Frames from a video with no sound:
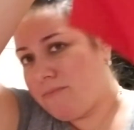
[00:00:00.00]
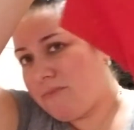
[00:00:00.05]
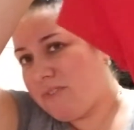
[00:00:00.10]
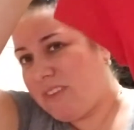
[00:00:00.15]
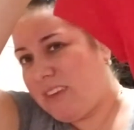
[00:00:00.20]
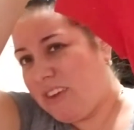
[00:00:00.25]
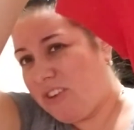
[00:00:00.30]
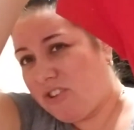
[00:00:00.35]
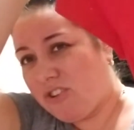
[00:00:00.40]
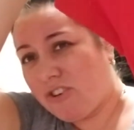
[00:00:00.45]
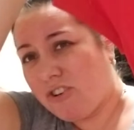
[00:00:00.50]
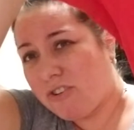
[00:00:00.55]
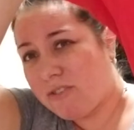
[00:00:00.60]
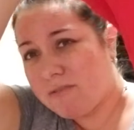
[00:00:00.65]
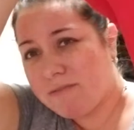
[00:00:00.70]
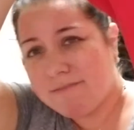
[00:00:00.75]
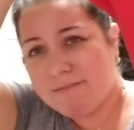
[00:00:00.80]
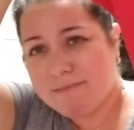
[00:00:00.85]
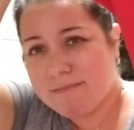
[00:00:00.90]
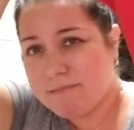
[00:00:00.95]
t-shirt,
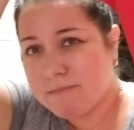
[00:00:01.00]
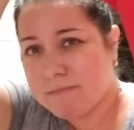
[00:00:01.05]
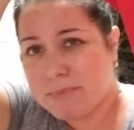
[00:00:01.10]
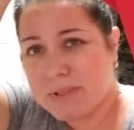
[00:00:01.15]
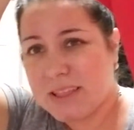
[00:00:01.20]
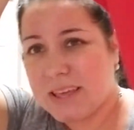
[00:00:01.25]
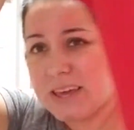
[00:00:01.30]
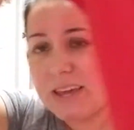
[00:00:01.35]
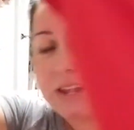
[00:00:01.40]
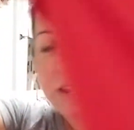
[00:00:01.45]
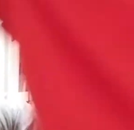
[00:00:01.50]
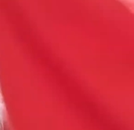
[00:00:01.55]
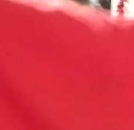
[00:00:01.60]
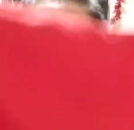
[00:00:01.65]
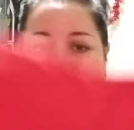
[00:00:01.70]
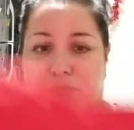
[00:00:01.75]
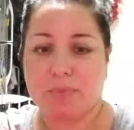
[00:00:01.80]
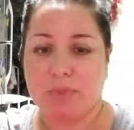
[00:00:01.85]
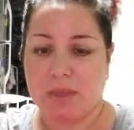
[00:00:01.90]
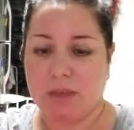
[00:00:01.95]
plain,
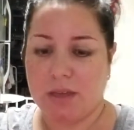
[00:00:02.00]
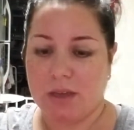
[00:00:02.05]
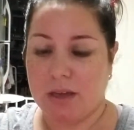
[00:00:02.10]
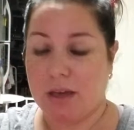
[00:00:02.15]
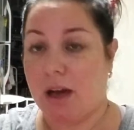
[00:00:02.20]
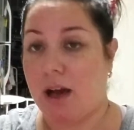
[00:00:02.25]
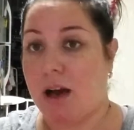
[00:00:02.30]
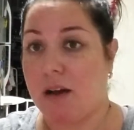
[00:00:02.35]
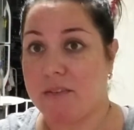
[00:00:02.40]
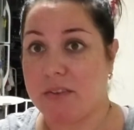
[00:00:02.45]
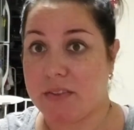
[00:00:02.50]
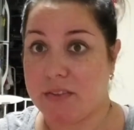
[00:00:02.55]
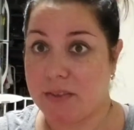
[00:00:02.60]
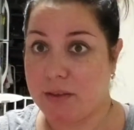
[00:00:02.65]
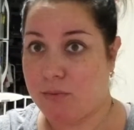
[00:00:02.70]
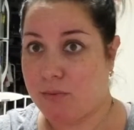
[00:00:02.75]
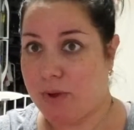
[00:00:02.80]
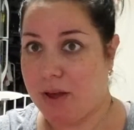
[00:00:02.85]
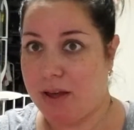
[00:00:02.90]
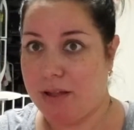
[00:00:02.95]
obviously
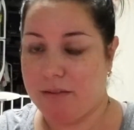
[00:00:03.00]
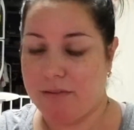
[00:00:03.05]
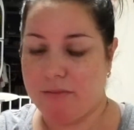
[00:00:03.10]
red,